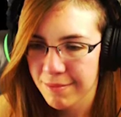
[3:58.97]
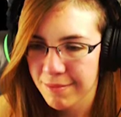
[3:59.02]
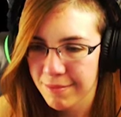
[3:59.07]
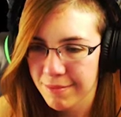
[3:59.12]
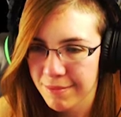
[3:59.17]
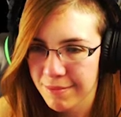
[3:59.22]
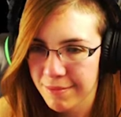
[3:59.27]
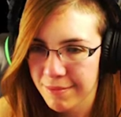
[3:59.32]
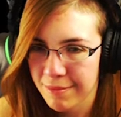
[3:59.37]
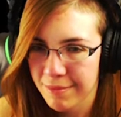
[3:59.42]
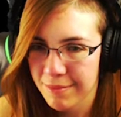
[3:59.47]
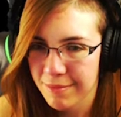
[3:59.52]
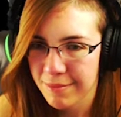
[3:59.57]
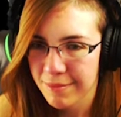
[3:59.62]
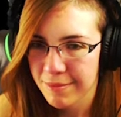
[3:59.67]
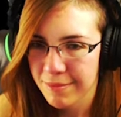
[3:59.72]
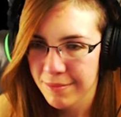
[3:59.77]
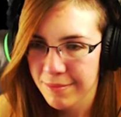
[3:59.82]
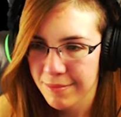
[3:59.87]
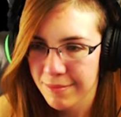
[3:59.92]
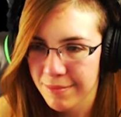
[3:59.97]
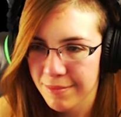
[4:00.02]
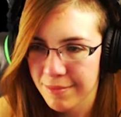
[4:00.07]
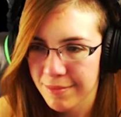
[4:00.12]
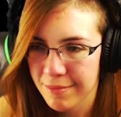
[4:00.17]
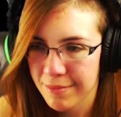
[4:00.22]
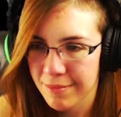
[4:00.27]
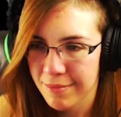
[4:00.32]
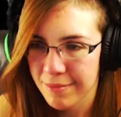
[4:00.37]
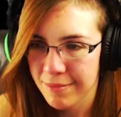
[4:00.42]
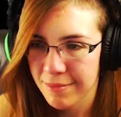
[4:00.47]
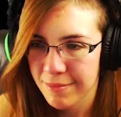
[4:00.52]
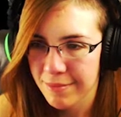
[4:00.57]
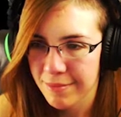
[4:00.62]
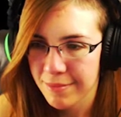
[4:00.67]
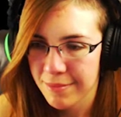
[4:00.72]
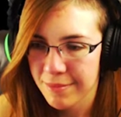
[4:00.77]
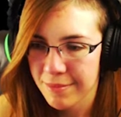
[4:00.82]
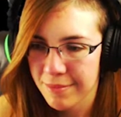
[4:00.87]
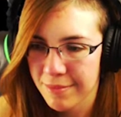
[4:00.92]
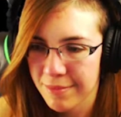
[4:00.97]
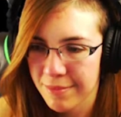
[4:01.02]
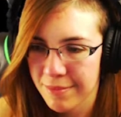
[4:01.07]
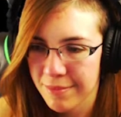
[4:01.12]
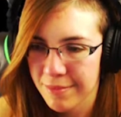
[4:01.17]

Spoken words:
Nothing is said.